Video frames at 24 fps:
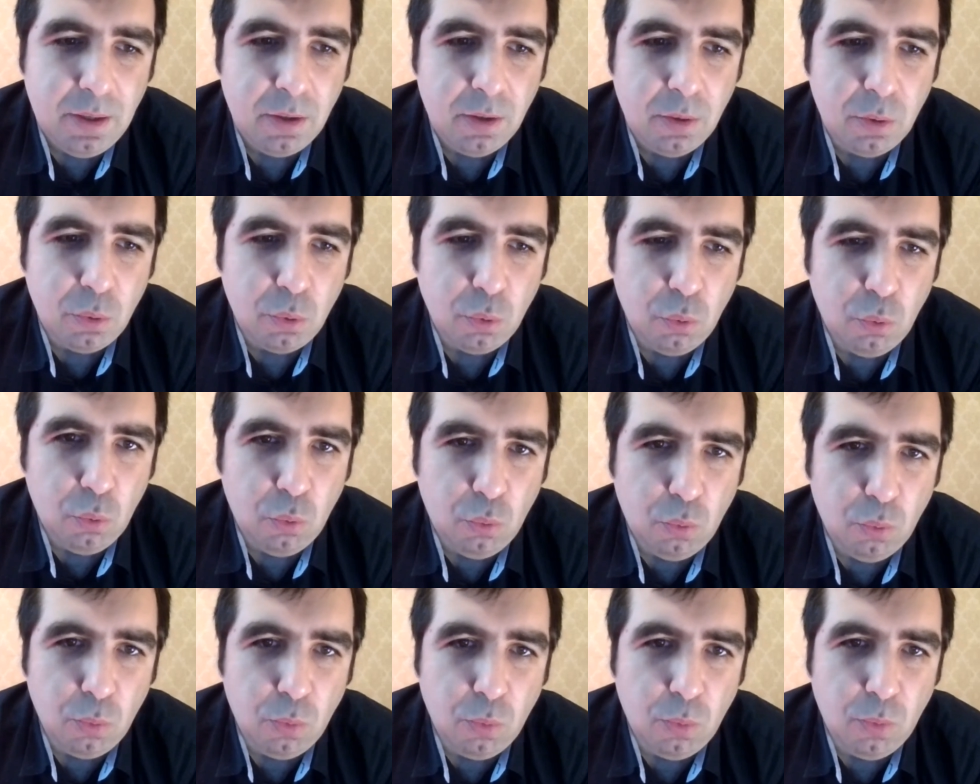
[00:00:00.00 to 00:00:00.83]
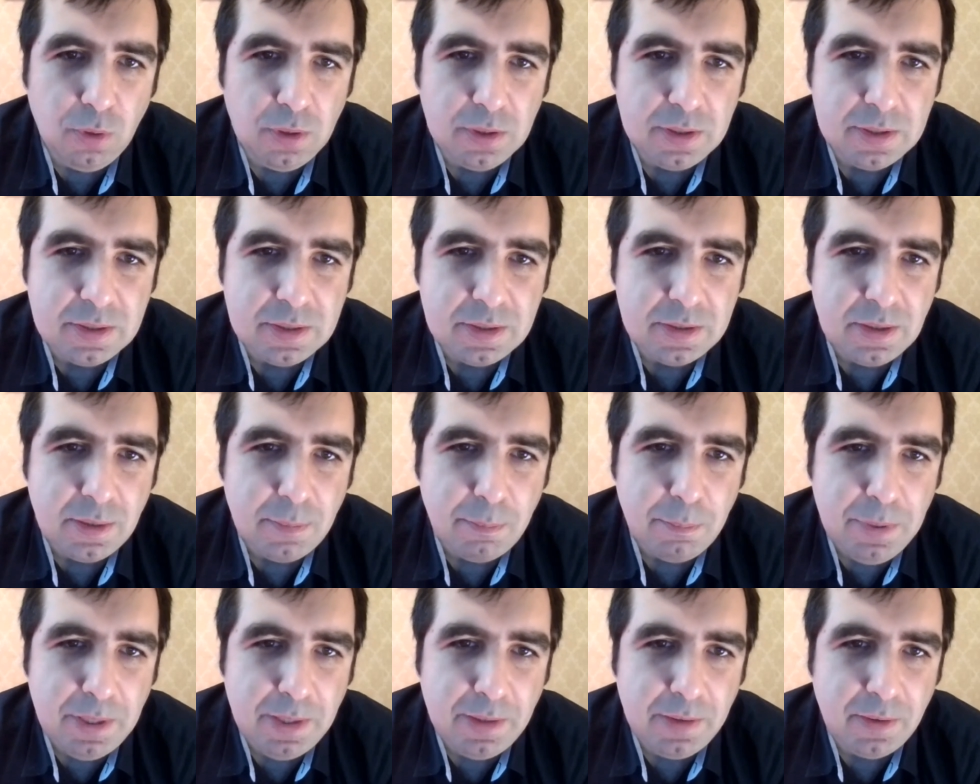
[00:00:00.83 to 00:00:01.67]
rule was
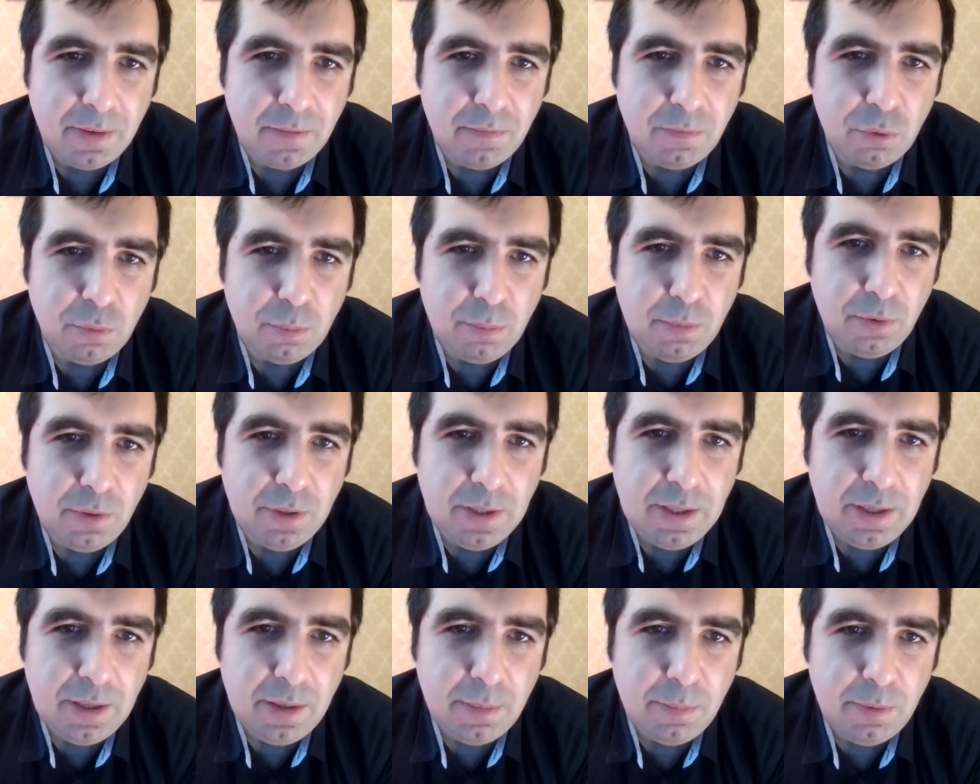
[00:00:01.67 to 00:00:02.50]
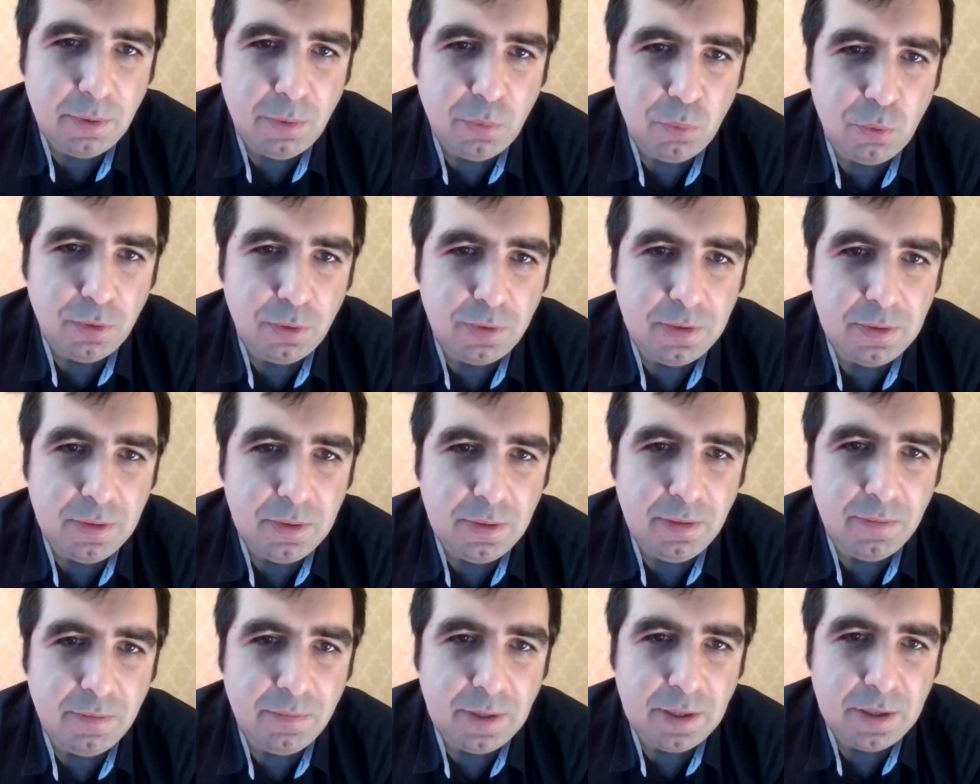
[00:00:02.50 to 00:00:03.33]
better for Bulgaria, but what
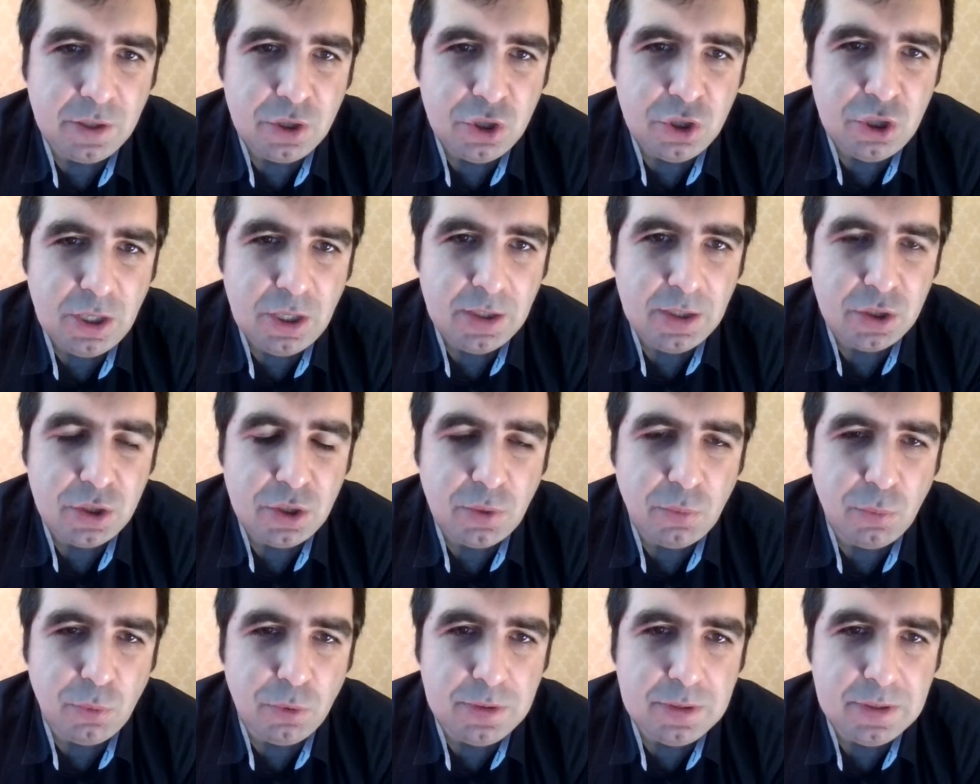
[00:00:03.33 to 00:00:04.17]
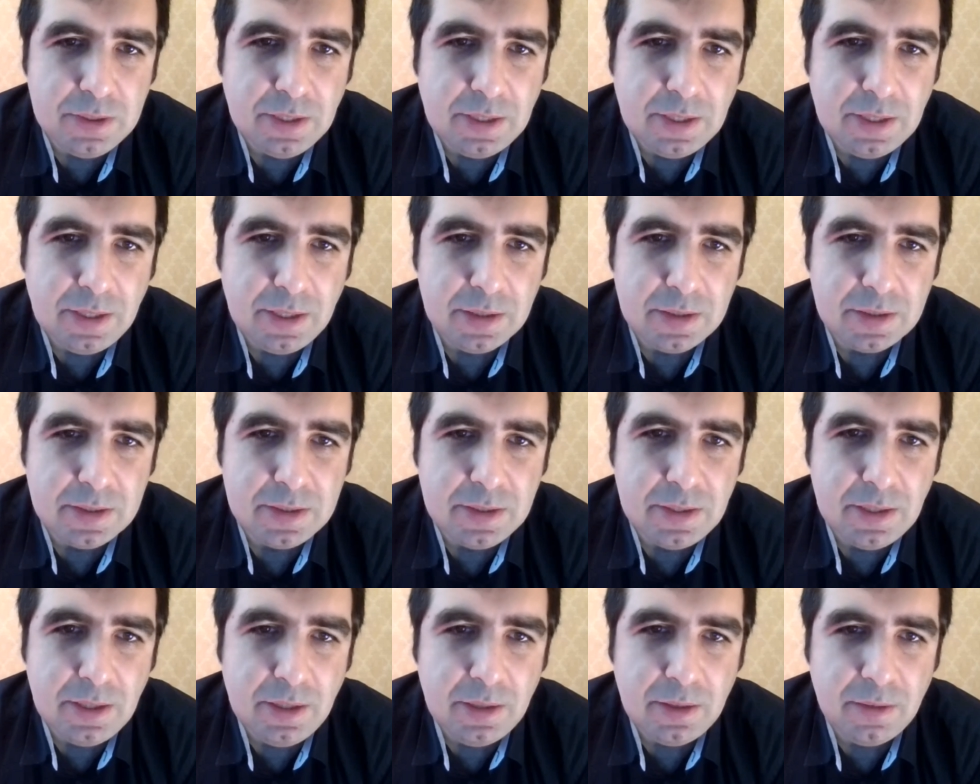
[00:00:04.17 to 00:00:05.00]
in fact changed and what is the current
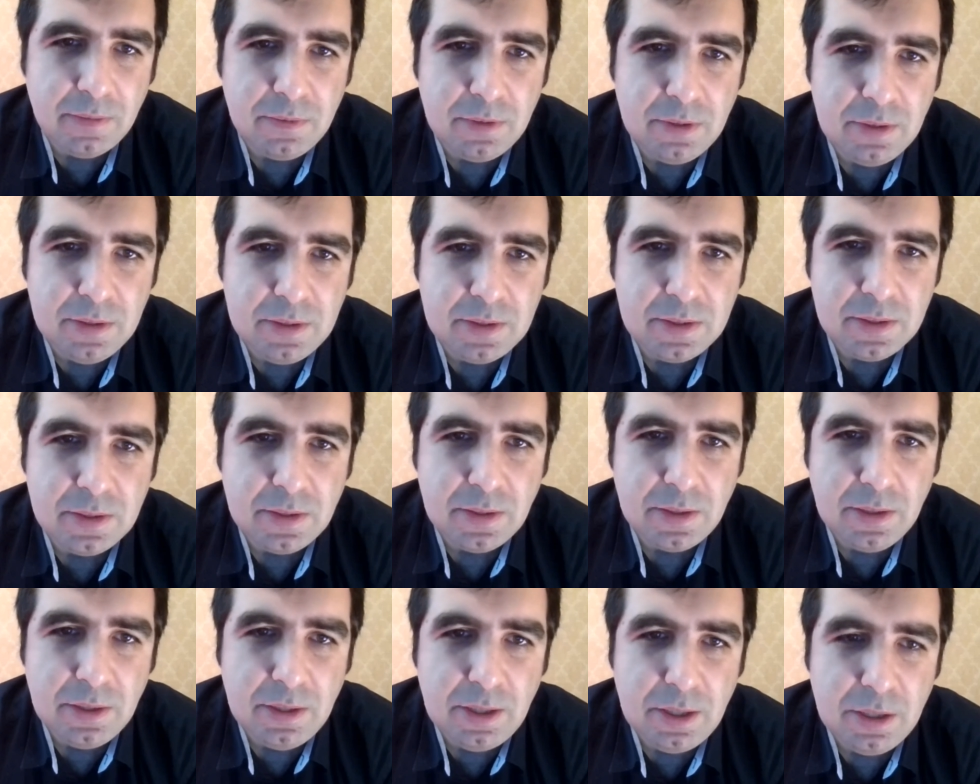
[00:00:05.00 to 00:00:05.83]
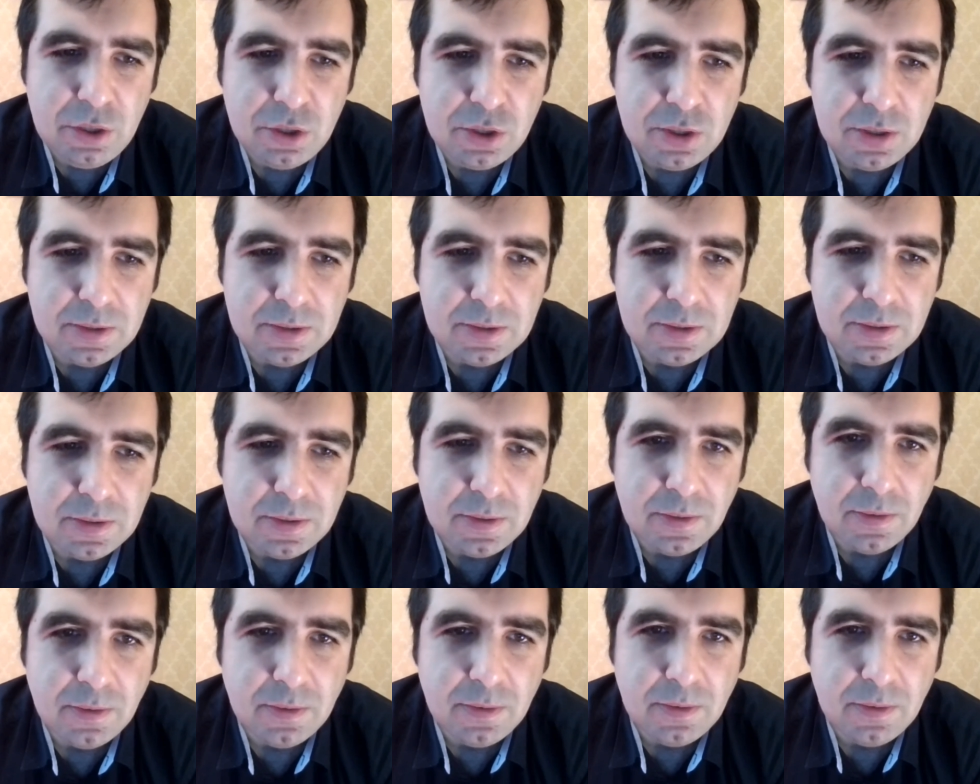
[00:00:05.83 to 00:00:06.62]
state of these relations